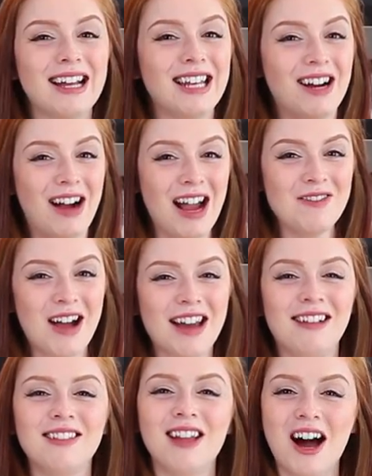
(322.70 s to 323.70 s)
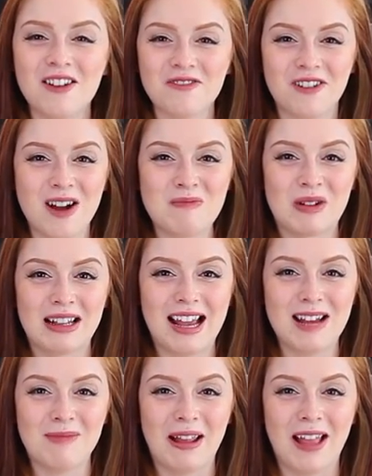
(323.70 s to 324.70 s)
Now I've had a lot of creme
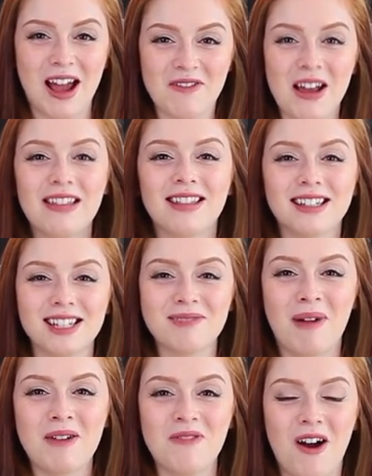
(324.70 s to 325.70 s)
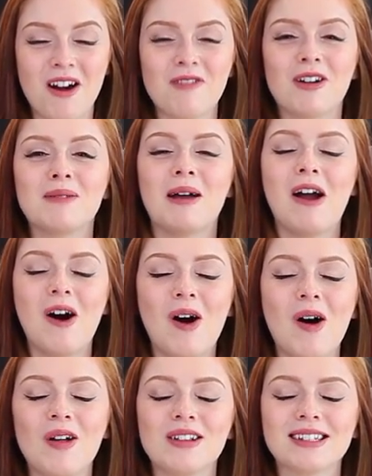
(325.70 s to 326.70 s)
brulee in my life and this is by far one of my
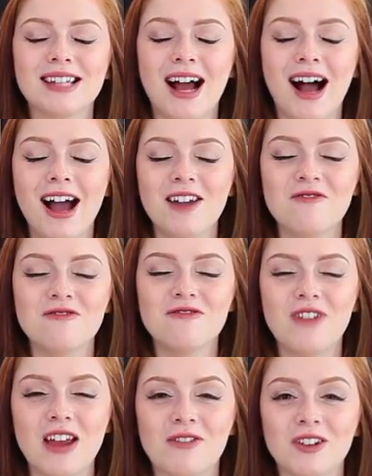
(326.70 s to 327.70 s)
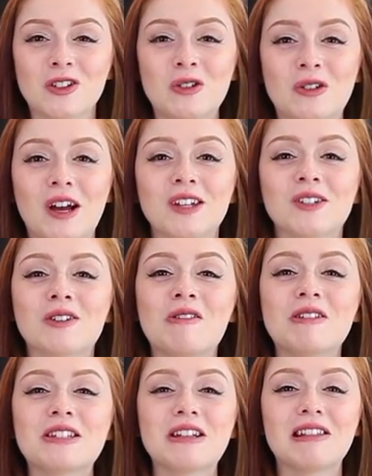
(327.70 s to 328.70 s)
all-time favorites. You guys are
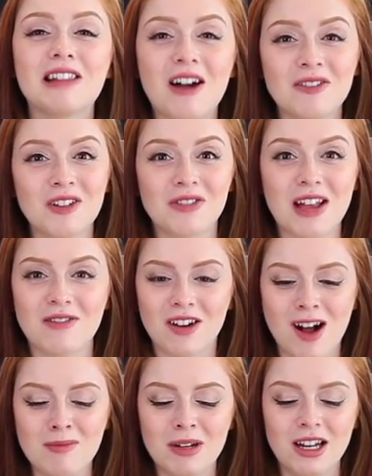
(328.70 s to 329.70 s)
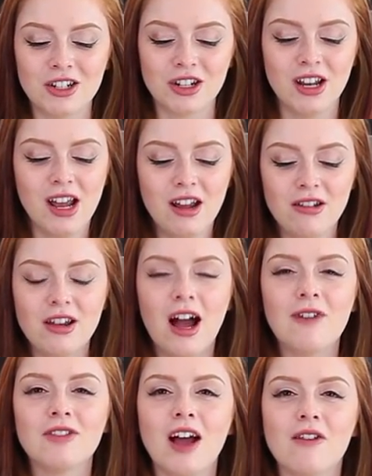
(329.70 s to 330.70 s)
going to love the flavor combination. You
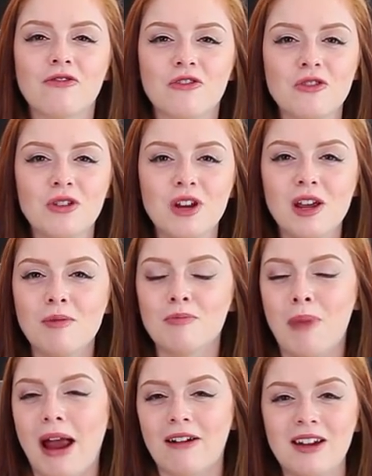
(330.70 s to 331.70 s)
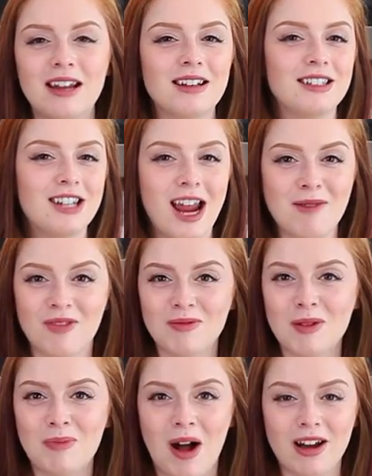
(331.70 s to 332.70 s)
have that fruity berry jam from
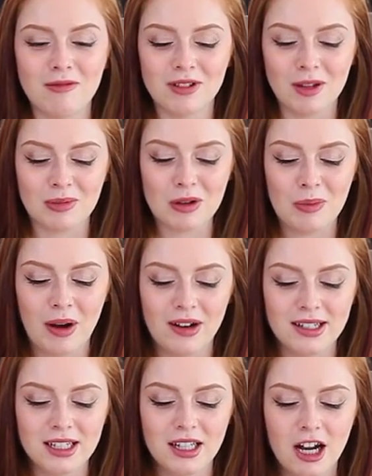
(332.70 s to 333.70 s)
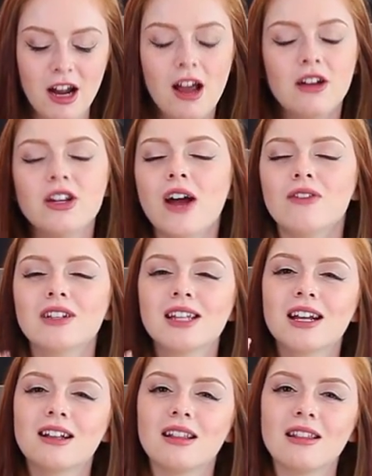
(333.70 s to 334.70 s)
the bottom with the blueberries in there. You have this
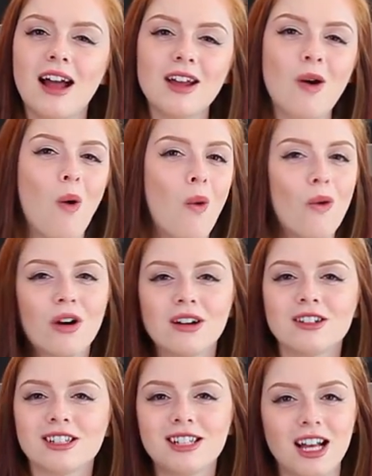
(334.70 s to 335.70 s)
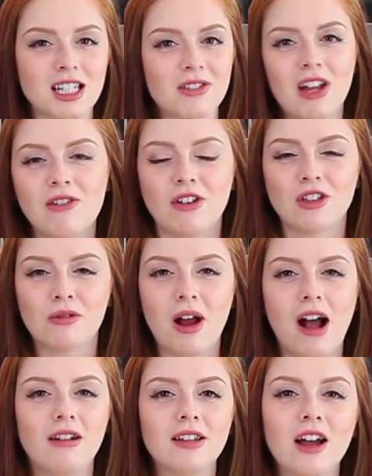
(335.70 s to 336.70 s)
like light orange zest flavor
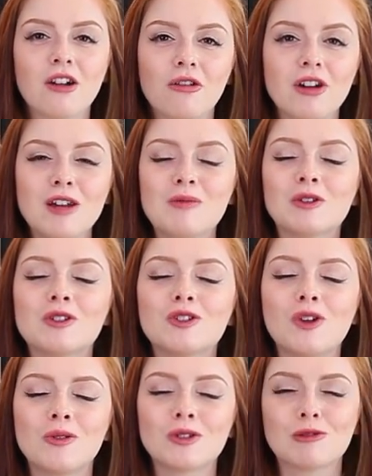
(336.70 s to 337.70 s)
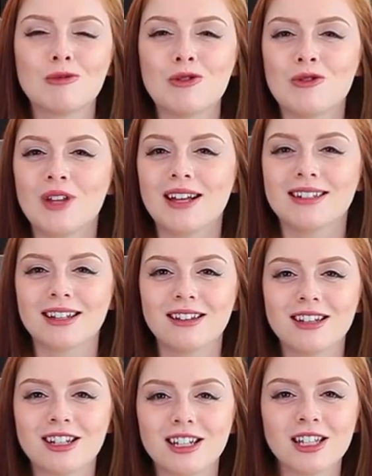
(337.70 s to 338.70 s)
throughout and that cream is so smooth and
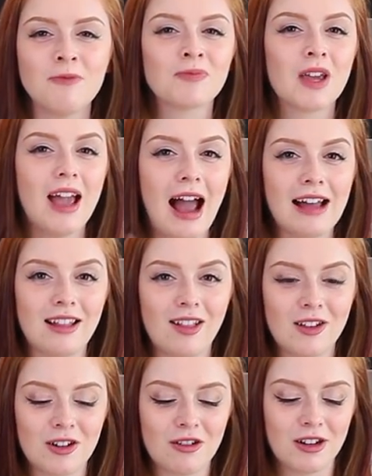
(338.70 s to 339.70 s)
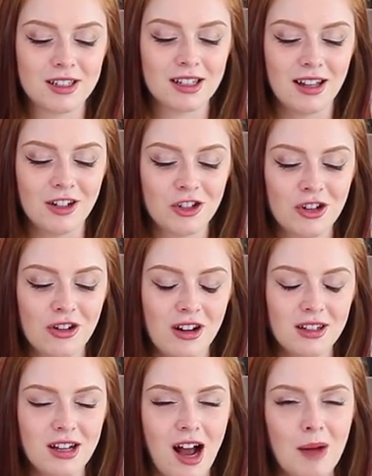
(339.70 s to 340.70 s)
delicious. Add that little crystallized sugar
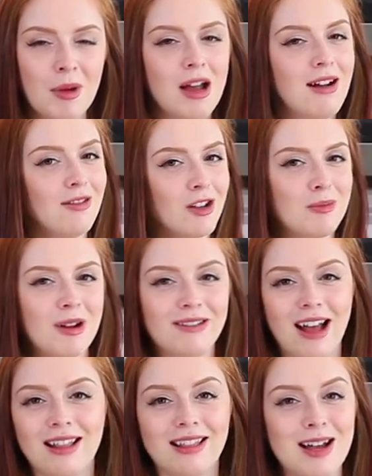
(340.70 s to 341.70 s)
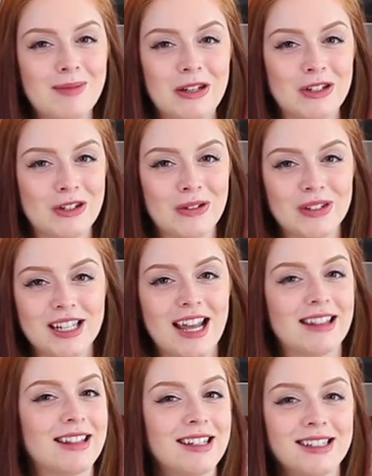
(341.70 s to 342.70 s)
on top, a little bit of that lemon juice,
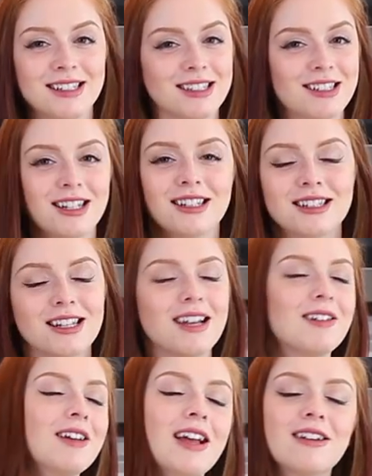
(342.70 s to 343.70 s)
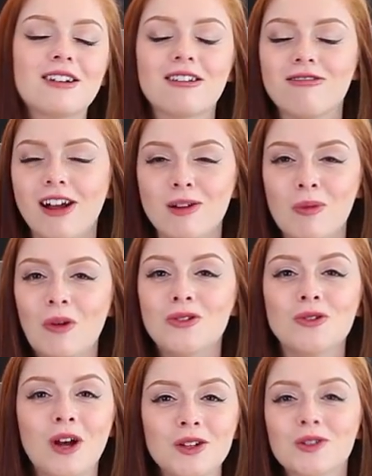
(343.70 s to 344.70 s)
and this is just incredible.
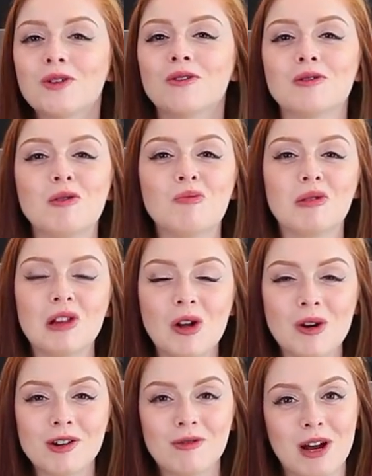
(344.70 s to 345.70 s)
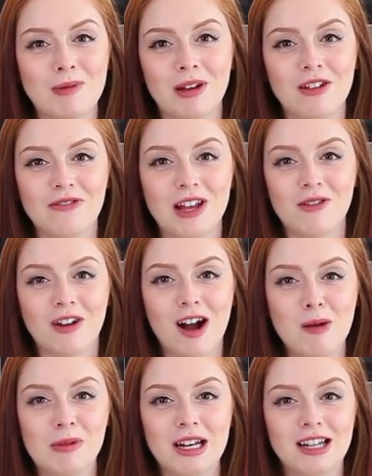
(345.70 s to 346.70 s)
You guys are going to be blown away by the flavor
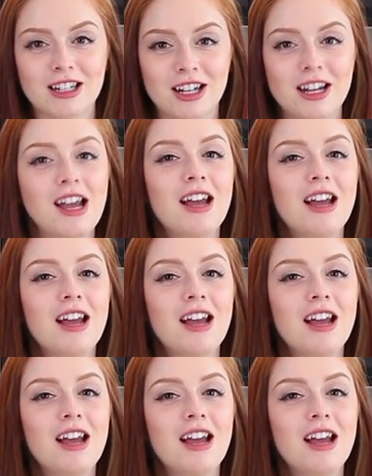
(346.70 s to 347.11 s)
combination.